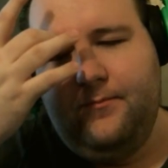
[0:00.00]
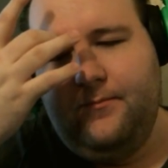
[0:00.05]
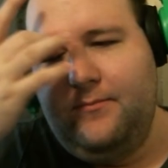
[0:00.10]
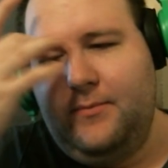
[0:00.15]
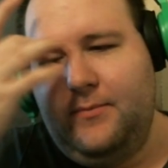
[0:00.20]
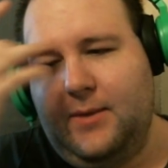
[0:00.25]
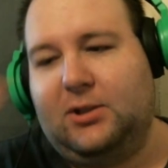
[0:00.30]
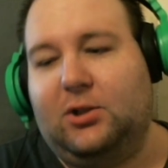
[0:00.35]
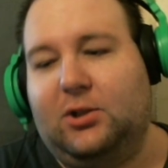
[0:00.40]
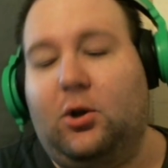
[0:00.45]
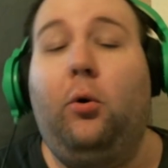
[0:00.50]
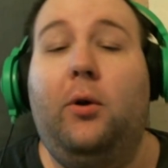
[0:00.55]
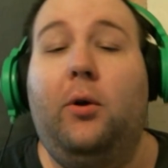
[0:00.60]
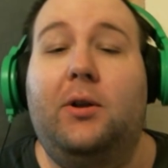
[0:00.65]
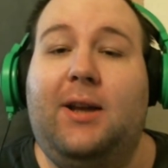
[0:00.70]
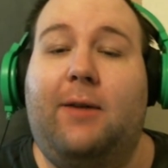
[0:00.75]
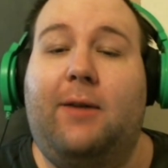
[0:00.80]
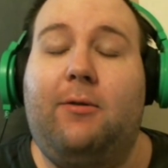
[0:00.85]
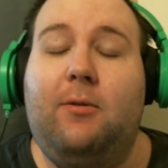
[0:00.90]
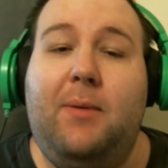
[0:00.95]
as cool
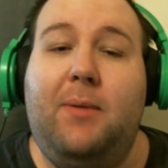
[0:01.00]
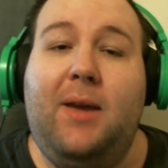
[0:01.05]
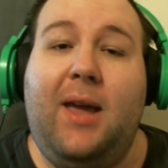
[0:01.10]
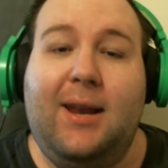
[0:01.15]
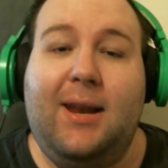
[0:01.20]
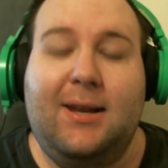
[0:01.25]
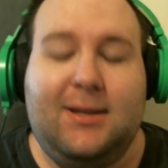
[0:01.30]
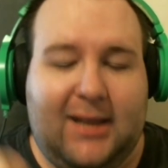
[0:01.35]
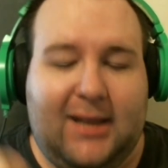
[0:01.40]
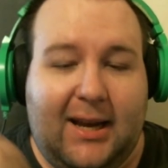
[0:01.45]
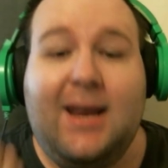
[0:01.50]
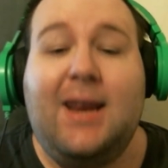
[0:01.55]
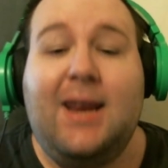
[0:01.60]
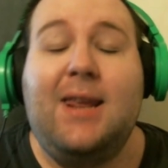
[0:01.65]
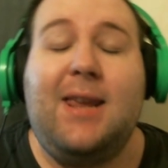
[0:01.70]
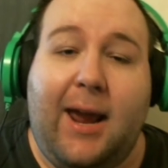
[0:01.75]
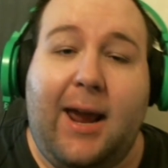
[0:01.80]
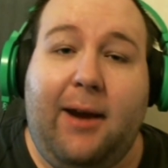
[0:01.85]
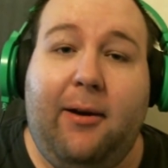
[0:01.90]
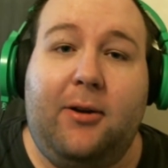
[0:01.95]
as that would be, and as in
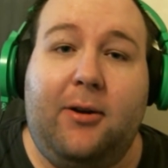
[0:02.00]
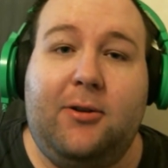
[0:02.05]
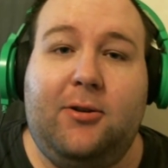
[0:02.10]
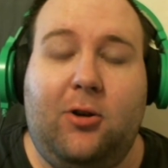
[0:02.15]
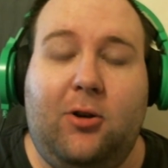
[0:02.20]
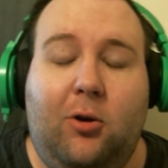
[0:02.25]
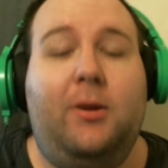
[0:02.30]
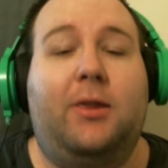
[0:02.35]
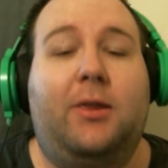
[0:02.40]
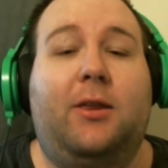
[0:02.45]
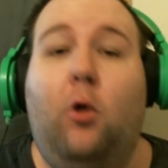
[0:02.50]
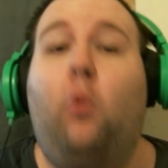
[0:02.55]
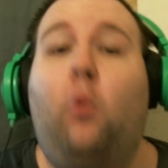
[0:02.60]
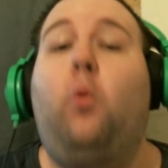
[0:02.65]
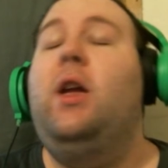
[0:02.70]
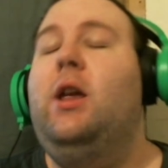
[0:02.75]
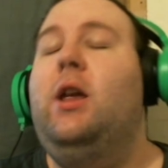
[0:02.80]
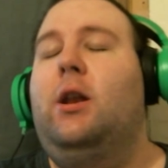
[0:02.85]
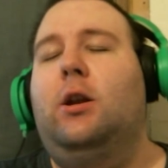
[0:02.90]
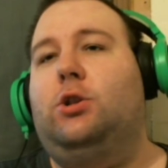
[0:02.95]
character with
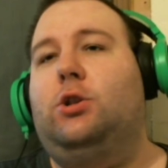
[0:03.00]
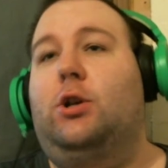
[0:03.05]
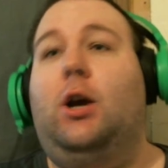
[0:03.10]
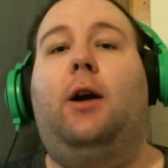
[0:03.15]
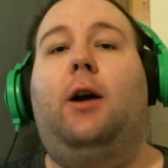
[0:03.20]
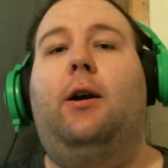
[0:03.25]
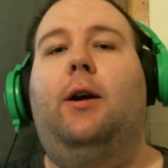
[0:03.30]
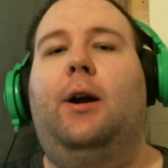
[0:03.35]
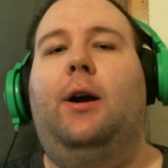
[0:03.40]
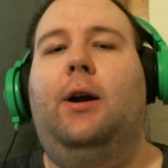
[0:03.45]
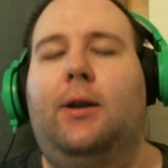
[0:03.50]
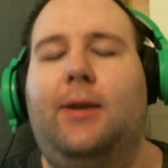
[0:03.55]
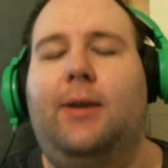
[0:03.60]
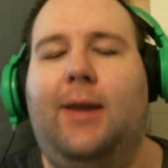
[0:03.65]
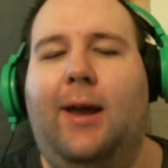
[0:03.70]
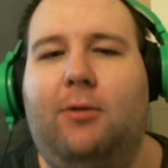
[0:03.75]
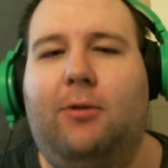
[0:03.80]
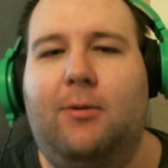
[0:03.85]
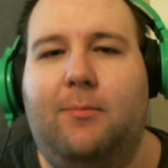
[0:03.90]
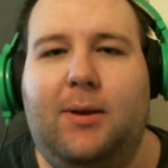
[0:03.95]
Queen Azshara
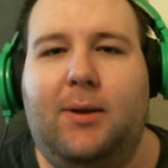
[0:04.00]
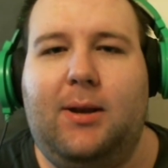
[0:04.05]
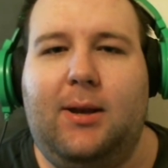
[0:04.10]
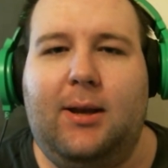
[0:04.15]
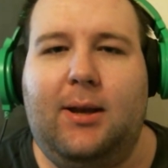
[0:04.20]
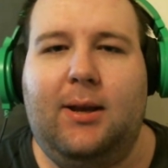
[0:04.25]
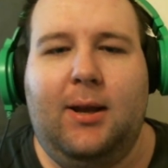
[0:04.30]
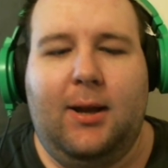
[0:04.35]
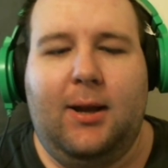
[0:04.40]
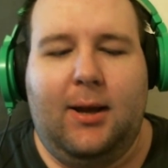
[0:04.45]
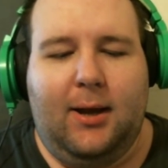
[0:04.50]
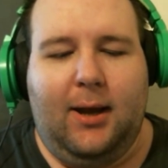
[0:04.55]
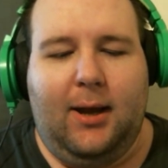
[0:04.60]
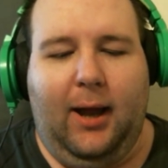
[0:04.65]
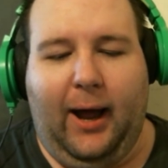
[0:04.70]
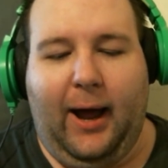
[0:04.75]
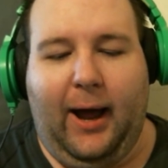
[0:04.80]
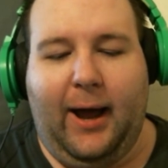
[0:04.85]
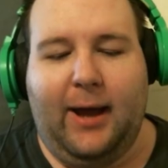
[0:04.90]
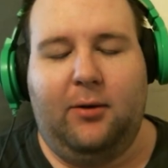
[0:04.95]
that would be.
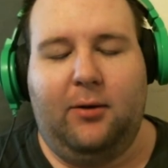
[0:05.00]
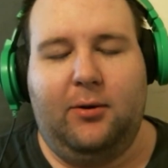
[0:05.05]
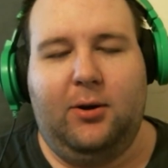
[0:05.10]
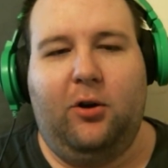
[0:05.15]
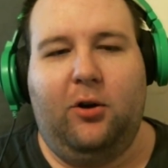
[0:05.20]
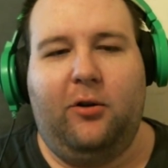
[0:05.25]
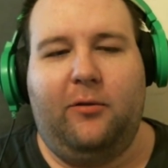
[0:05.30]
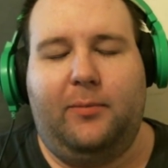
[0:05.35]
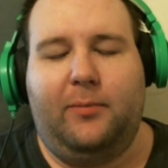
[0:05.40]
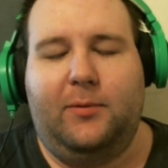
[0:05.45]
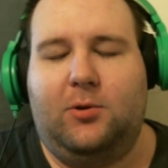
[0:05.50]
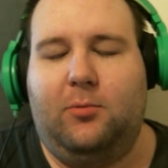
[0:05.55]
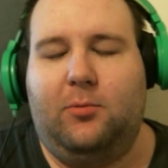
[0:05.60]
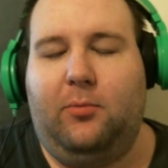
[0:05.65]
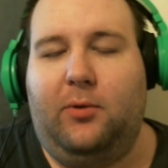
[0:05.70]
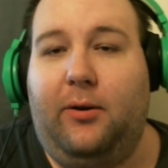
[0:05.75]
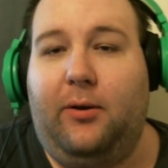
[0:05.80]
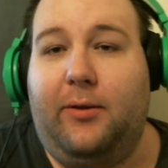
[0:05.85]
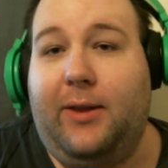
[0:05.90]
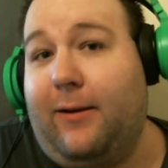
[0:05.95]
I don't know if Blizzard
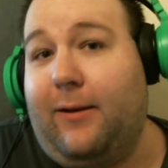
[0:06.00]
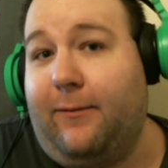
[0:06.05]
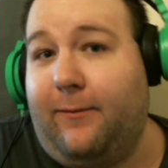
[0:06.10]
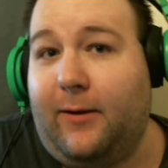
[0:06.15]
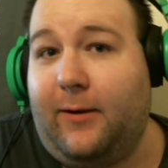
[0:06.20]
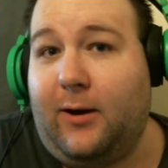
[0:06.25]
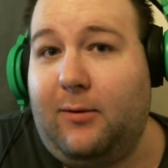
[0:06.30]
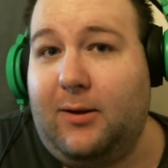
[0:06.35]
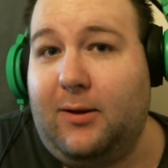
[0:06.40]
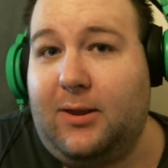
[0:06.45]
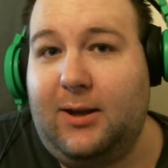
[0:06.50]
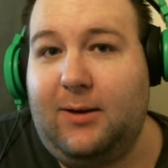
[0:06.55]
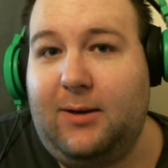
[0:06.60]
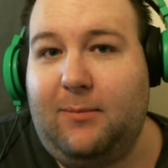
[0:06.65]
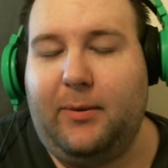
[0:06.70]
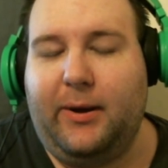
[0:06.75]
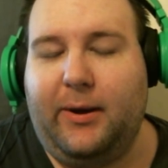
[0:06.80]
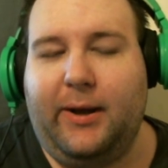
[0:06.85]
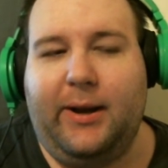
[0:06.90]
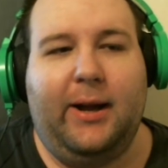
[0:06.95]
will go that far with
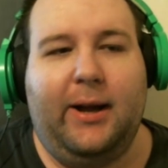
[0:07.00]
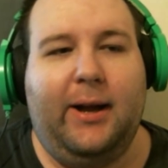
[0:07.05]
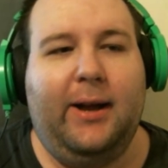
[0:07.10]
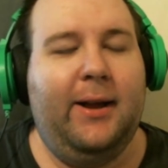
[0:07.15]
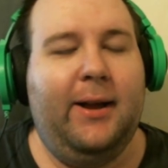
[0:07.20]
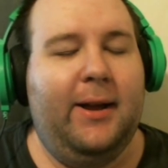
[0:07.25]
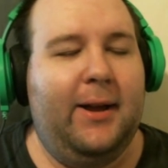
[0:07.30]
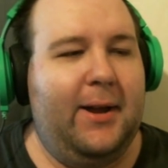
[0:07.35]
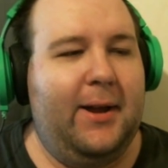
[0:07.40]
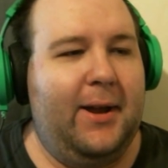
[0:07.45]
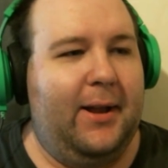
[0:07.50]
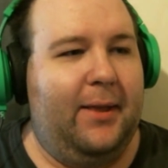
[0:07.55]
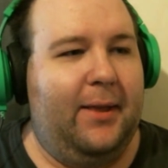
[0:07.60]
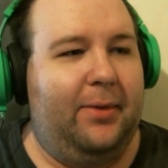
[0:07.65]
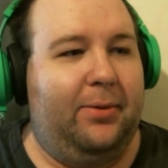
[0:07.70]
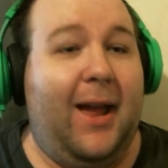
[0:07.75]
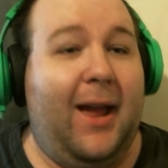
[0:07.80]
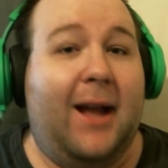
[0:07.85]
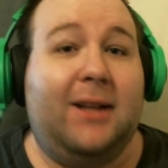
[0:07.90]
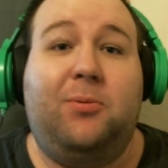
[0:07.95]
it, but
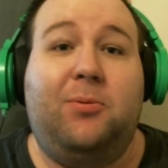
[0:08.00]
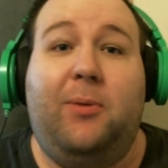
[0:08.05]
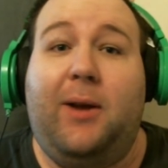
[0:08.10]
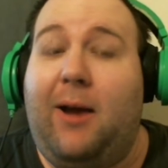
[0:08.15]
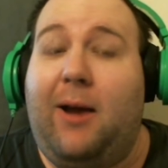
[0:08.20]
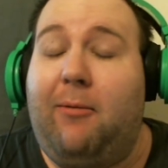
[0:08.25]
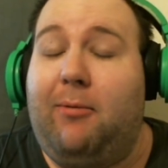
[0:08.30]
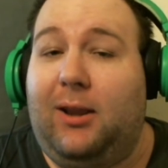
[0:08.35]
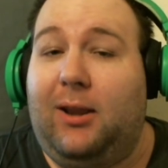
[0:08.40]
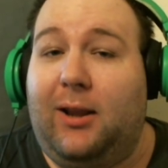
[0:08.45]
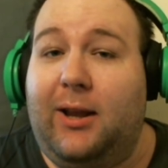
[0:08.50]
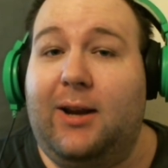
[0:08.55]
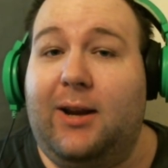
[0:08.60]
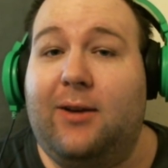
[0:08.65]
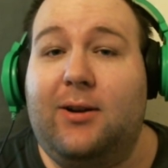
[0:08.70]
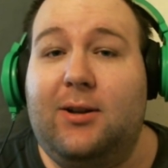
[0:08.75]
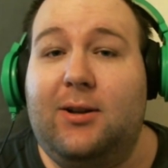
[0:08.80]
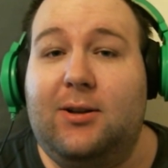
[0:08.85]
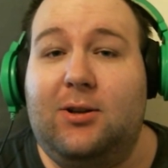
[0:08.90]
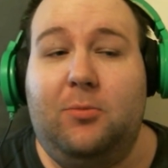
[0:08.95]
that's what I would like
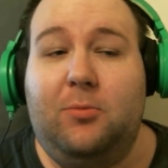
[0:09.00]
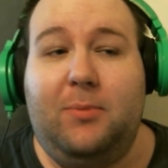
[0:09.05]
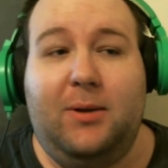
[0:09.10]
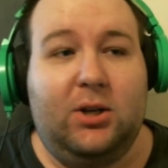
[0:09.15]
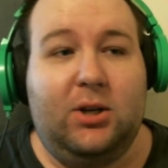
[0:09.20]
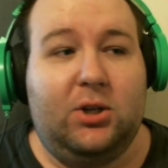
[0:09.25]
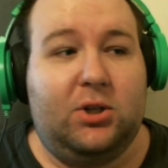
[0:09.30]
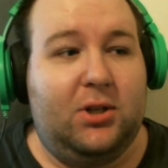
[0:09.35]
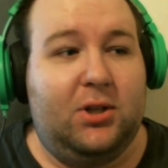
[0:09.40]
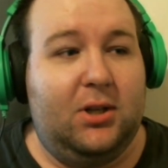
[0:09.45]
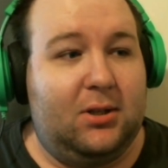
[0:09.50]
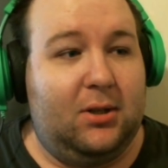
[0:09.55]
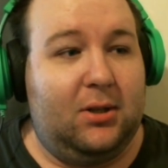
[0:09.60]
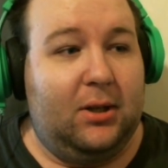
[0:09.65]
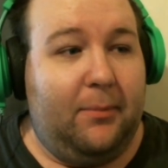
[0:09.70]
her to do, because she's